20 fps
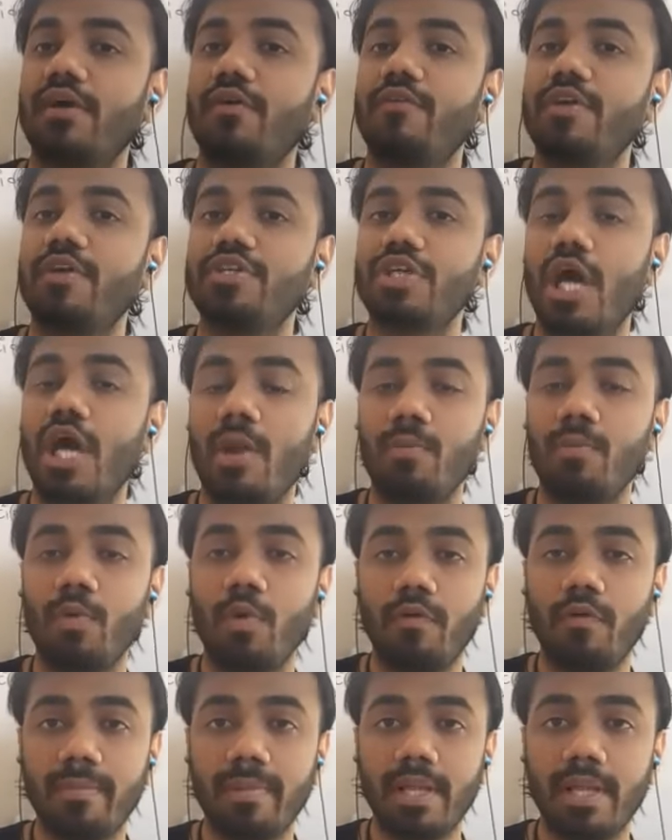which are
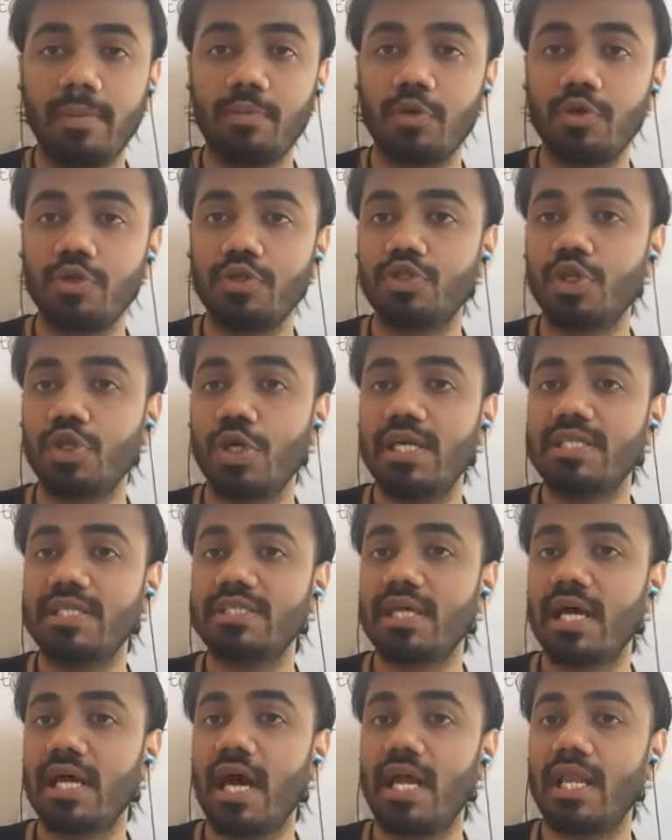movable bone joints,
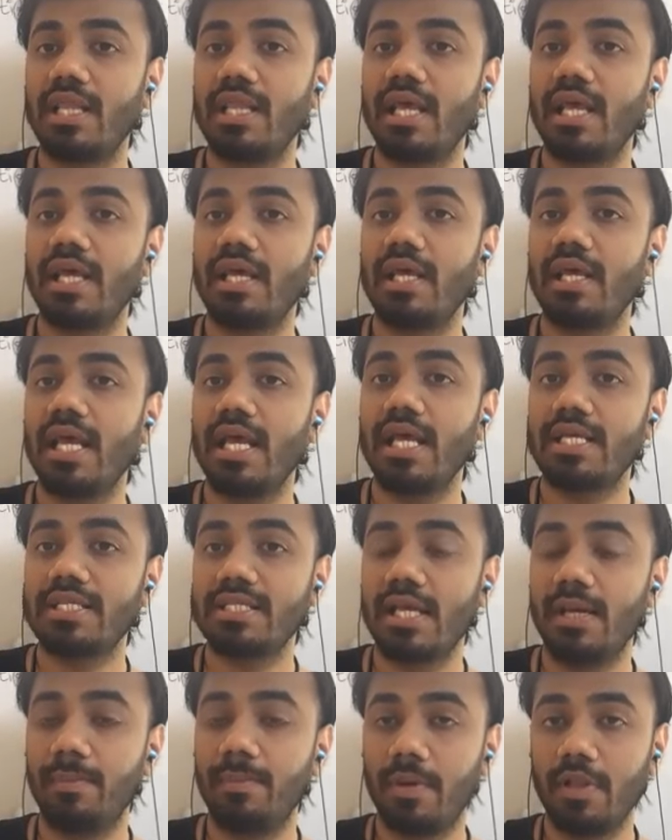are the
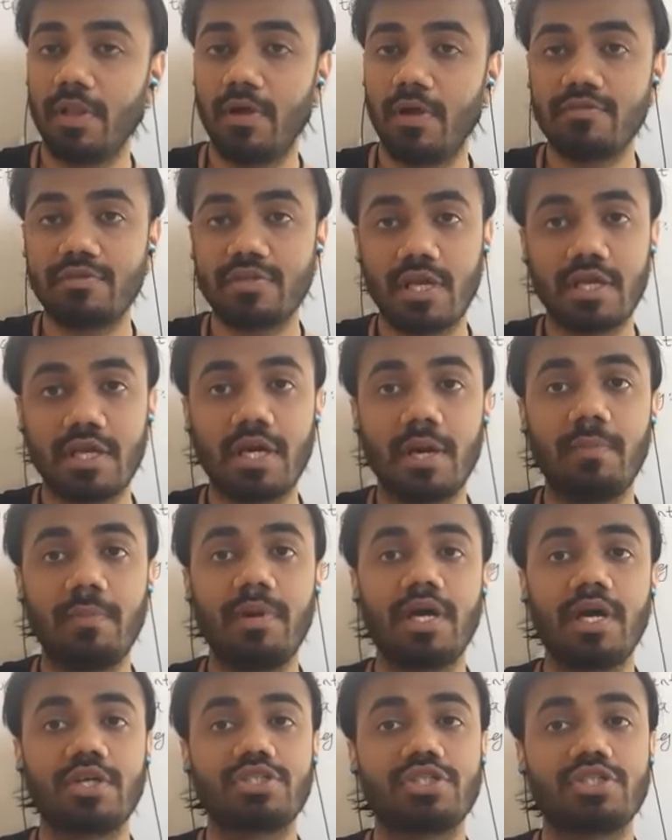example of
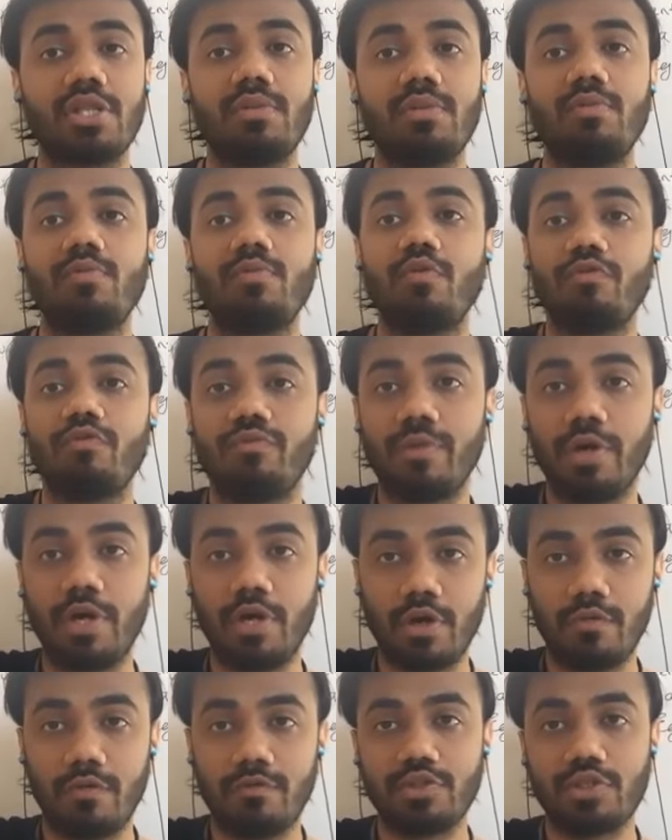circumduction
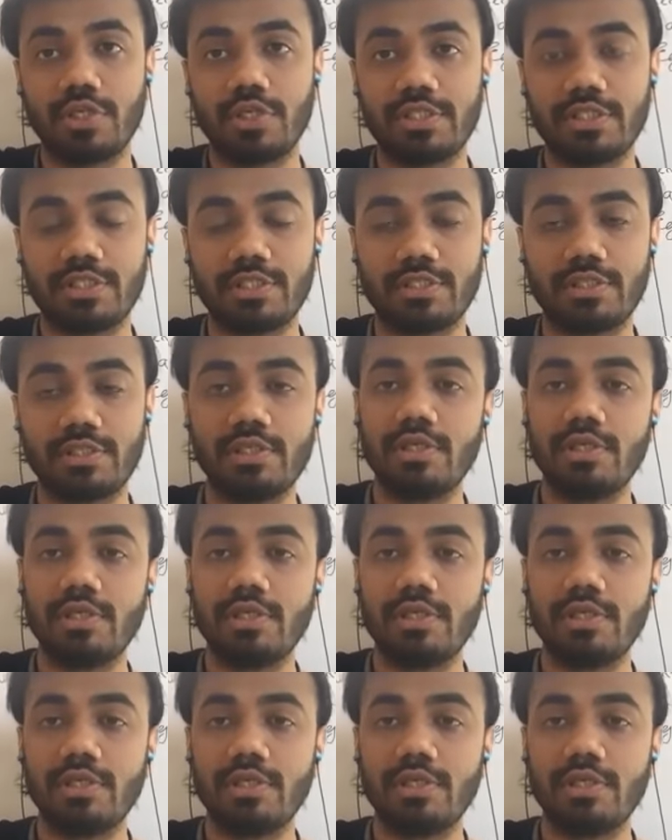movement of joints.